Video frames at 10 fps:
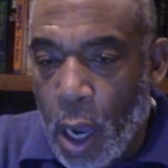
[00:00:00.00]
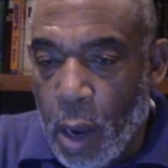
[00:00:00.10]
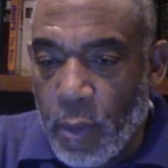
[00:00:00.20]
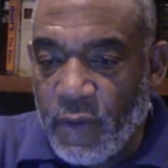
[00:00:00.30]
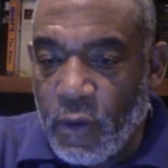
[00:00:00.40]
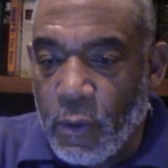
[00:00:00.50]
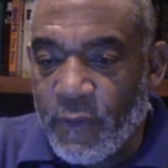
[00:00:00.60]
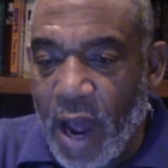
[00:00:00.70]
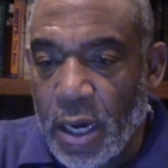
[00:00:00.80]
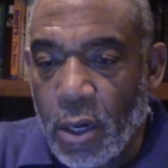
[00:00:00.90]
if you
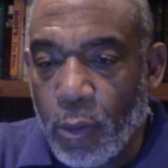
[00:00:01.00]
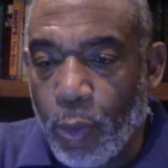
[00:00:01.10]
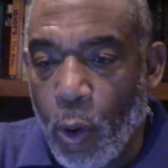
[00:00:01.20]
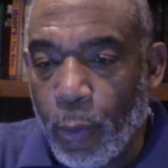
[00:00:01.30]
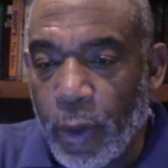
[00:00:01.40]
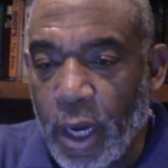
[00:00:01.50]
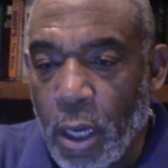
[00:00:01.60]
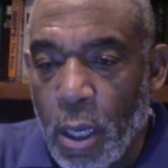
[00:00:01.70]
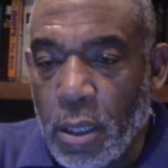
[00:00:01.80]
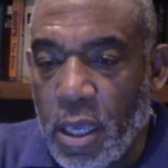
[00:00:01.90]
find it appropriate.